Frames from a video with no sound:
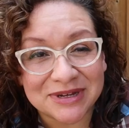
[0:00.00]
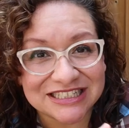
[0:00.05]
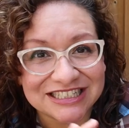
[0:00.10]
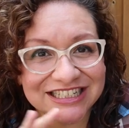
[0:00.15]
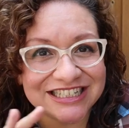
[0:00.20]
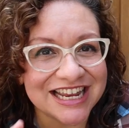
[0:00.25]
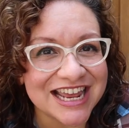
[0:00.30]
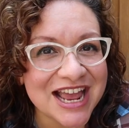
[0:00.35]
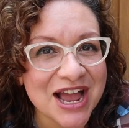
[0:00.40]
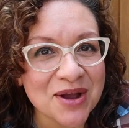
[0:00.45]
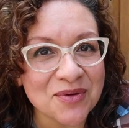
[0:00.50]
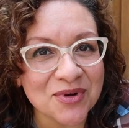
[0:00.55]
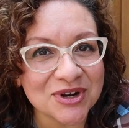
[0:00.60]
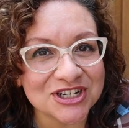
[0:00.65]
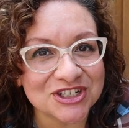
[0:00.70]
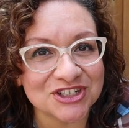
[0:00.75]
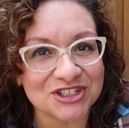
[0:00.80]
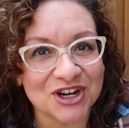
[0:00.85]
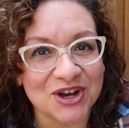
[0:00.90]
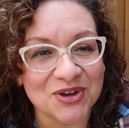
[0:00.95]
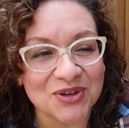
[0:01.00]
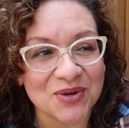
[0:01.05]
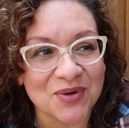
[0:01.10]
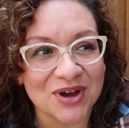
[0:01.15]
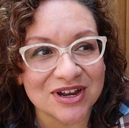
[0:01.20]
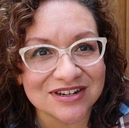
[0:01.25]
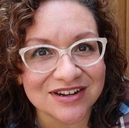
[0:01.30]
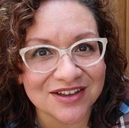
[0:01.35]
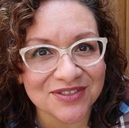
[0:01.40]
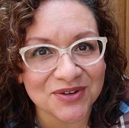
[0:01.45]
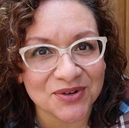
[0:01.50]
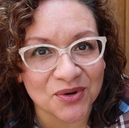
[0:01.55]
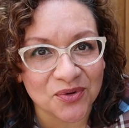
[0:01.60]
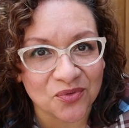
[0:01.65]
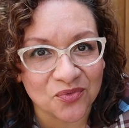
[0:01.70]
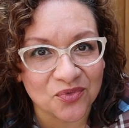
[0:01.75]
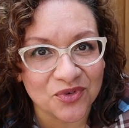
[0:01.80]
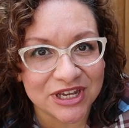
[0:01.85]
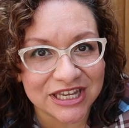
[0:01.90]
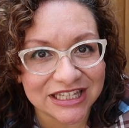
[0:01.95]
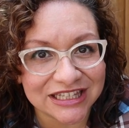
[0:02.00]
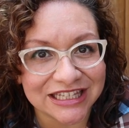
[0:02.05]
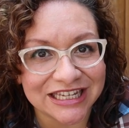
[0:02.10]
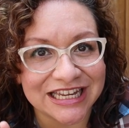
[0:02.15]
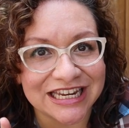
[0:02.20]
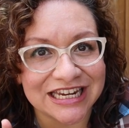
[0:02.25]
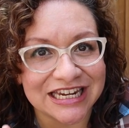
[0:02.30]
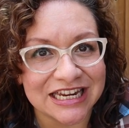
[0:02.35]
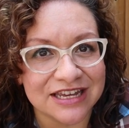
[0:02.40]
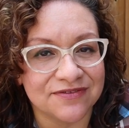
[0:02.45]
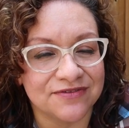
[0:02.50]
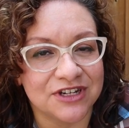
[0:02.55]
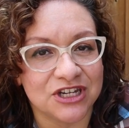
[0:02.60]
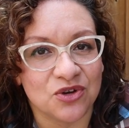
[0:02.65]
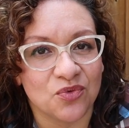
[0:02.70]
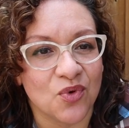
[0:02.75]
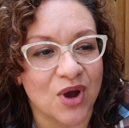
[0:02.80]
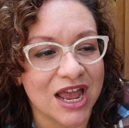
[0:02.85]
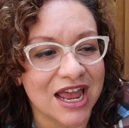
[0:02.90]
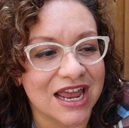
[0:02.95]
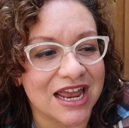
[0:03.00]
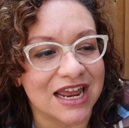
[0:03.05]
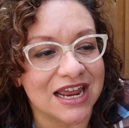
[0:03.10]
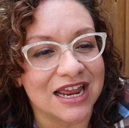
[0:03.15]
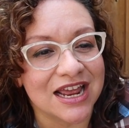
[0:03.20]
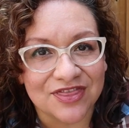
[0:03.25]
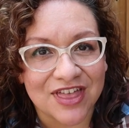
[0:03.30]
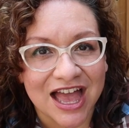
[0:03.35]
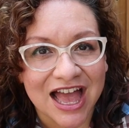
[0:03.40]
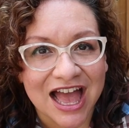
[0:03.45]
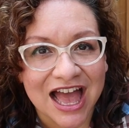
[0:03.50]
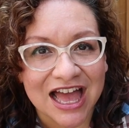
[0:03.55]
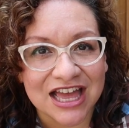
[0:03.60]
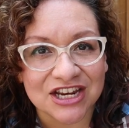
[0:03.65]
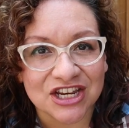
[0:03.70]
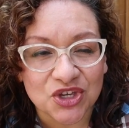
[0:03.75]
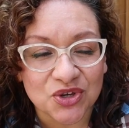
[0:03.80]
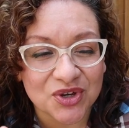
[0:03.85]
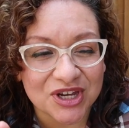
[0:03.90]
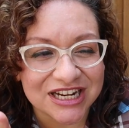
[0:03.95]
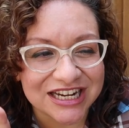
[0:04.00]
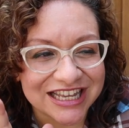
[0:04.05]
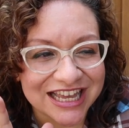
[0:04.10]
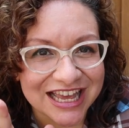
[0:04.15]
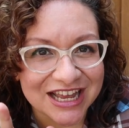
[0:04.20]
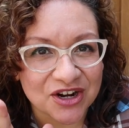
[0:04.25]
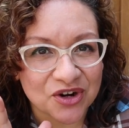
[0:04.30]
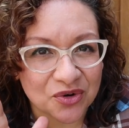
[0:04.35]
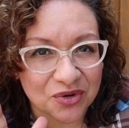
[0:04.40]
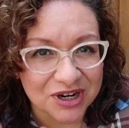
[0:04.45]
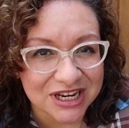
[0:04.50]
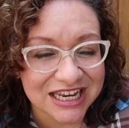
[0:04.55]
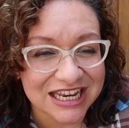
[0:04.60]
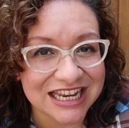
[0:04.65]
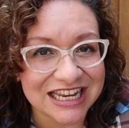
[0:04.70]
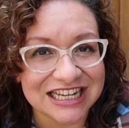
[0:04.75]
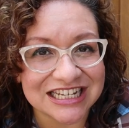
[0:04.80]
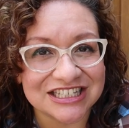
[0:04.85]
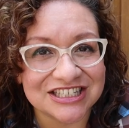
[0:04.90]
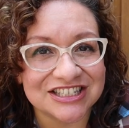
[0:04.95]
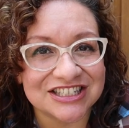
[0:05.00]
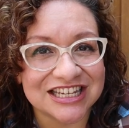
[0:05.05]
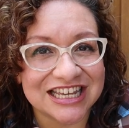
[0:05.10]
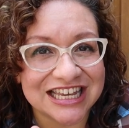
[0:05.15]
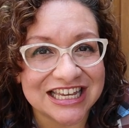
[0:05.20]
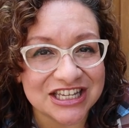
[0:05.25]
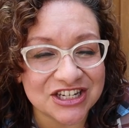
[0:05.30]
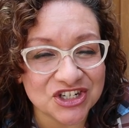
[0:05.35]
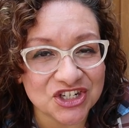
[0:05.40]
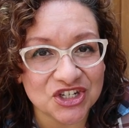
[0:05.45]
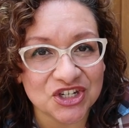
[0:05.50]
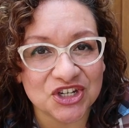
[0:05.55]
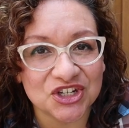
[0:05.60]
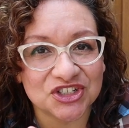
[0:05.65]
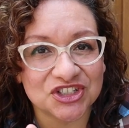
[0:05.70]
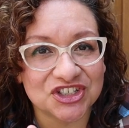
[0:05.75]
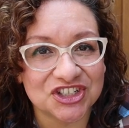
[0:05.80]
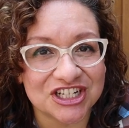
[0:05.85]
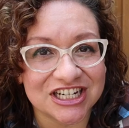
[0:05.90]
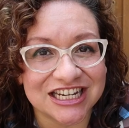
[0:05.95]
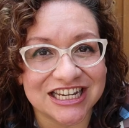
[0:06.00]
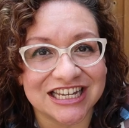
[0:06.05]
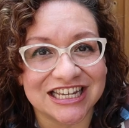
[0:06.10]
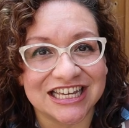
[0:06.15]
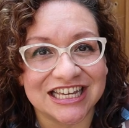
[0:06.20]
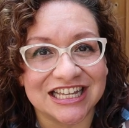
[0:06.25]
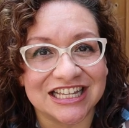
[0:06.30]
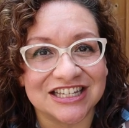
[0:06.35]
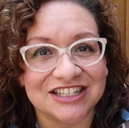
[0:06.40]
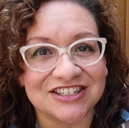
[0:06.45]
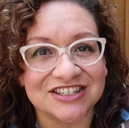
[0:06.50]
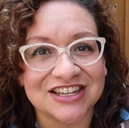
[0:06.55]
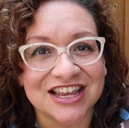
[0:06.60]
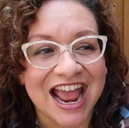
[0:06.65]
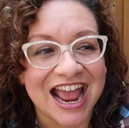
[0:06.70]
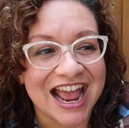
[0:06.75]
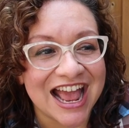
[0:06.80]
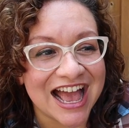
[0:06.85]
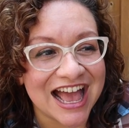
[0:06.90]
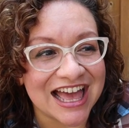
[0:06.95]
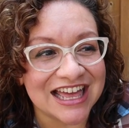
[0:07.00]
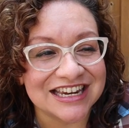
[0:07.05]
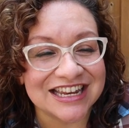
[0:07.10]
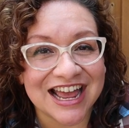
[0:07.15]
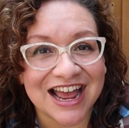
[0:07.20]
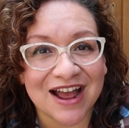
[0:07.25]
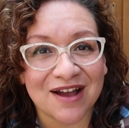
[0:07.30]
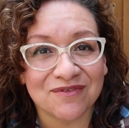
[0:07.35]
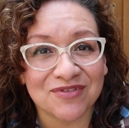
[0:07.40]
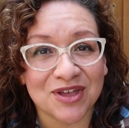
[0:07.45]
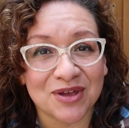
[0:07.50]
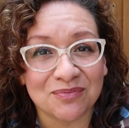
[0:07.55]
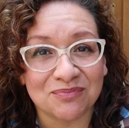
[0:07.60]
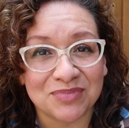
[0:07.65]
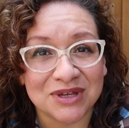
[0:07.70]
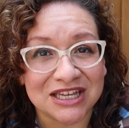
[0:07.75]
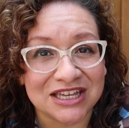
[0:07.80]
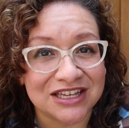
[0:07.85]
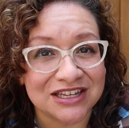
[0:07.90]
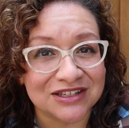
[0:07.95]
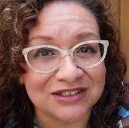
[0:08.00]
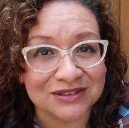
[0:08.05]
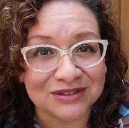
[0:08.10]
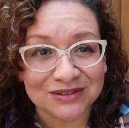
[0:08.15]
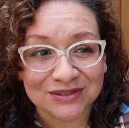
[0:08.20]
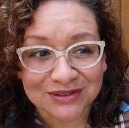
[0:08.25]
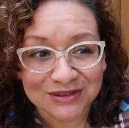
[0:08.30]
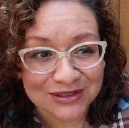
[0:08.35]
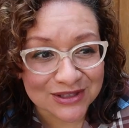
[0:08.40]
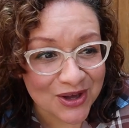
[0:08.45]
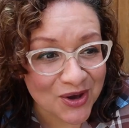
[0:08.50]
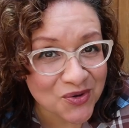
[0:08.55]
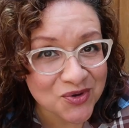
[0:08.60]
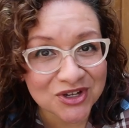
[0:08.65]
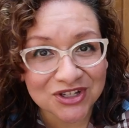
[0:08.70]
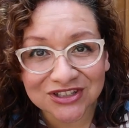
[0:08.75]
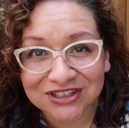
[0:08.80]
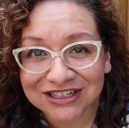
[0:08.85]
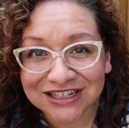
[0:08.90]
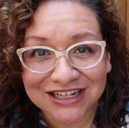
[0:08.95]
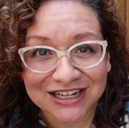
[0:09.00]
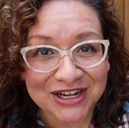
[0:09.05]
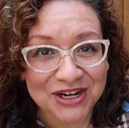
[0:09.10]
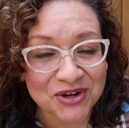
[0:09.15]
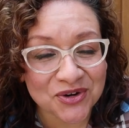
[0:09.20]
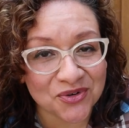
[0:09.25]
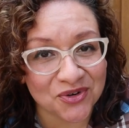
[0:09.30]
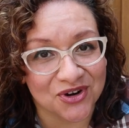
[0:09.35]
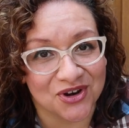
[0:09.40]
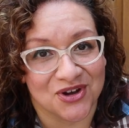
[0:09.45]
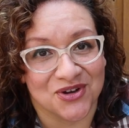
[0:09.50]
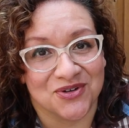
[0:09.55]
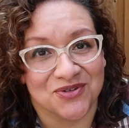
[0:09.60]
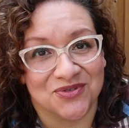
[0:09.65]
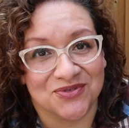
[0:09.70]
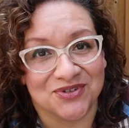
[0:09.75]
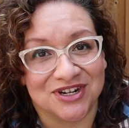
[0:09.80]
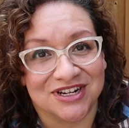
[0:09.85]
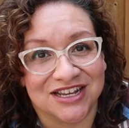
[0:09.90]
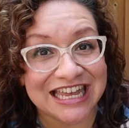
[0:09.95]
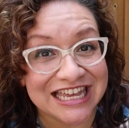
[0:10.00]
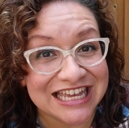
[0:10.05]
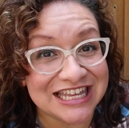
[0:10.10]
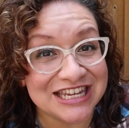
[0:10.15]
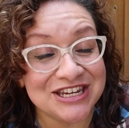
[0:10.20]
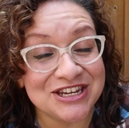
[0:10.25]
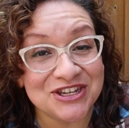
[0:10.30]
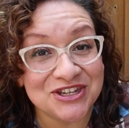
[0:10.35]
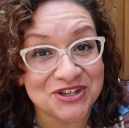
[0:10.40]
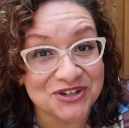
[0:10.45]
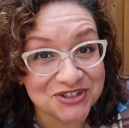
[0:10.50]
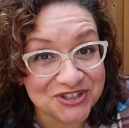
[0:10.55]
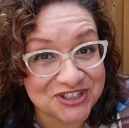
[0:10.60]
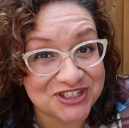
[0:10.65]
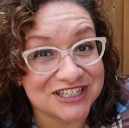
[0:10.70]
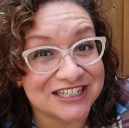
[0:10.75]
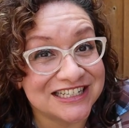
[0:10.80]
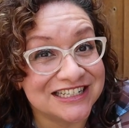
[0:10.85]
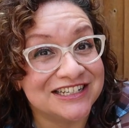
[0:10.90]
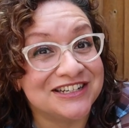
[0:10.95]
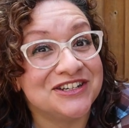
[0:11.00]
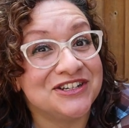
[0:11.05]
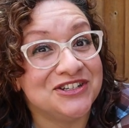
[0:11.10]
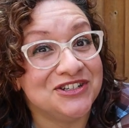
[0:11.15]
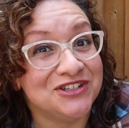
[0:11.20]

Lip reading: But today I want to show you another really nifty way that you can get greens into your chickens and have them be locally grown in your chicken